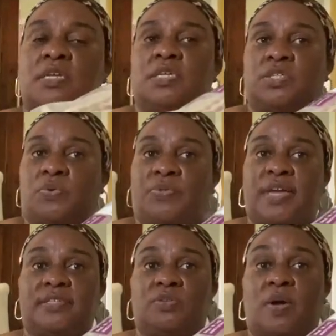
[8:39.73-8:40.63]
So
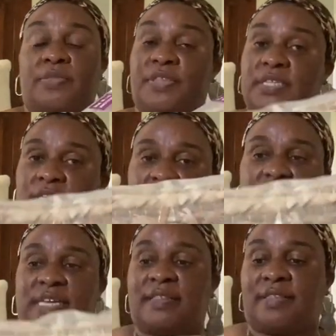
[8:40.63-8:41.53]
that's what this
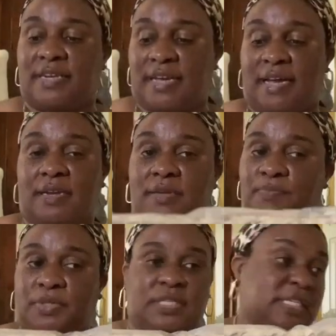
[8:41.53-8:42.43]
is, and then I'll
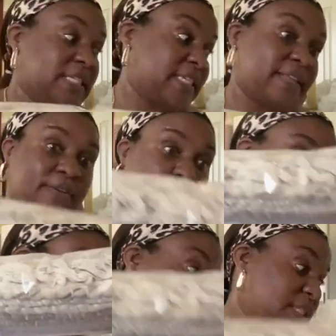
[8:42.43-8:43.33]
put it inside there. But
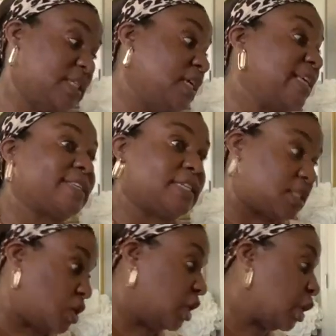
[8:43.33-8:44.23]
you'll see it is
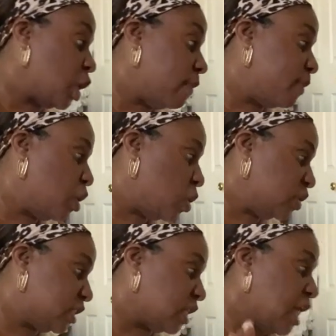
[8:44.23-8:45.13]
gonna come
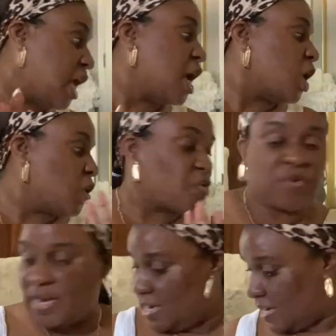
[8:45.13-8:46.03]
out
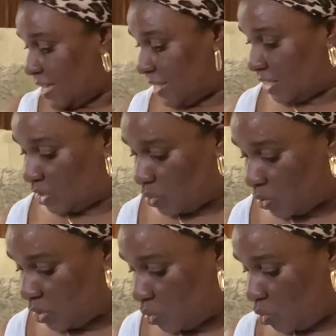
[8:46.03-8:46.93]
real nice, so
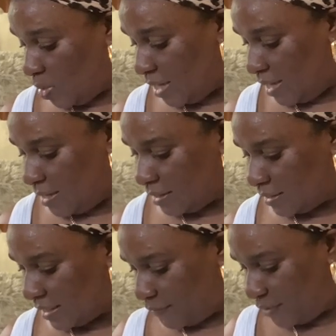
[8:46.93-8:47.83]
you will
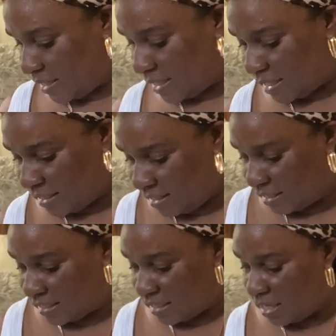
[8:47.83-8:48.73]
definitely
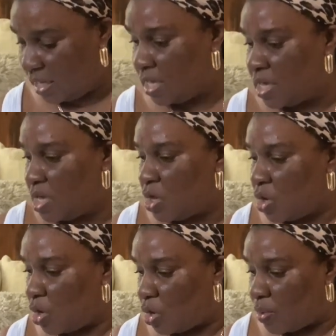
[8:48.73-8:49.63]
see
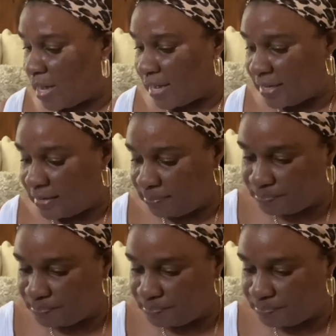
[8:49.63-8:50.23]
how I,